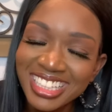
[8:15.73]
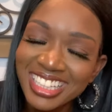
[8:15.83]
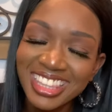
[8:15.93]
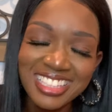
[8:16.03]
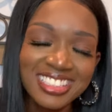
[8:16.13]

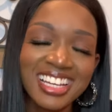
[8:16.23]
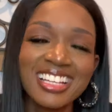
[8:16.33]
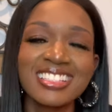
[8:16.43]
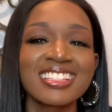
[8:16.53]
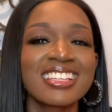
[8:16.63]
Thanks, you
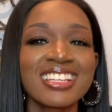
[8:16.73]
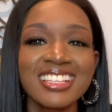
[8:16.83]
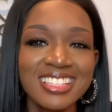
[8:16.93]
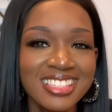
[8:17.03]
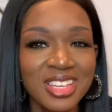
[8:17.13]
guys.
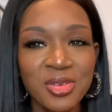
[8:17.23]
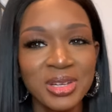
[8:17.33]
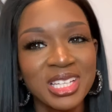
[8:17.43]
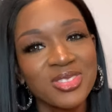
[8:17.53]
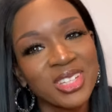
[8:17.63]
See you
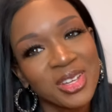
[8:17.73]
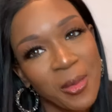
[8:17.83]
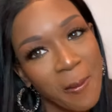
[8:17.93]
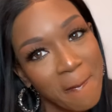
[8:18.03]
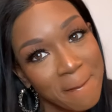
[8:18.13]
in my next
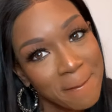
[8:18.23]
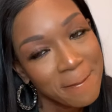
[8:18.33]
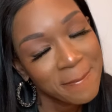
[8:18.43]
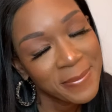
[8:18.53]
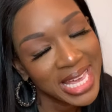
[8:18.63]
video.
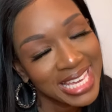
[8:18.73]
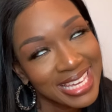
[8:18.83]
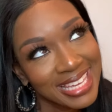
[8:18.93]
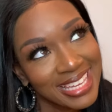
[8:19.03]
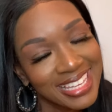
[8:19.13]

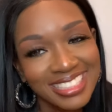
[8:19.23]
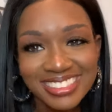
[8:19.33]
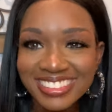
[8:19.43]
Bye.